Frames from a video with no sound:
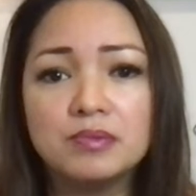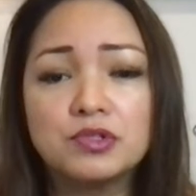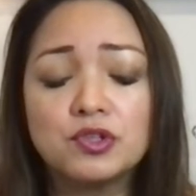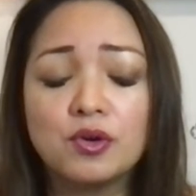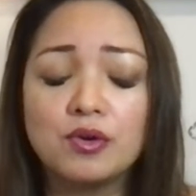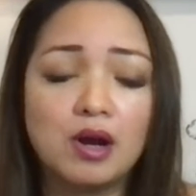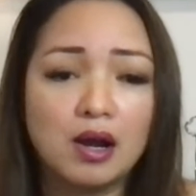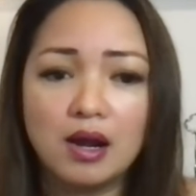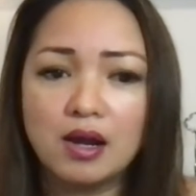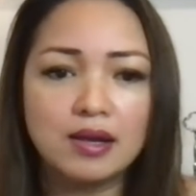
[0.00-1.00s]
So
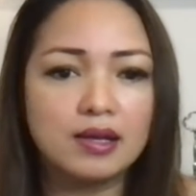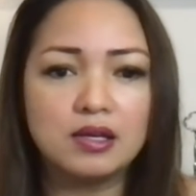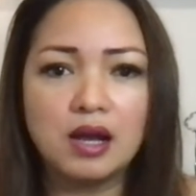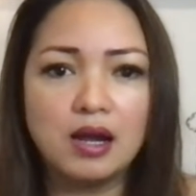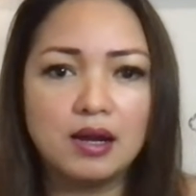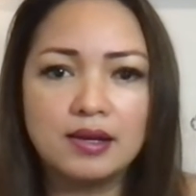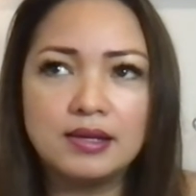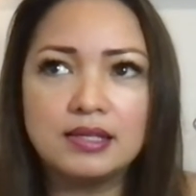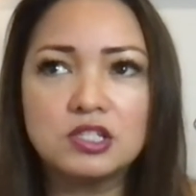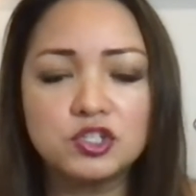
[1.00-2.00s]

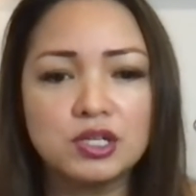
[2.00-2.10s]
it's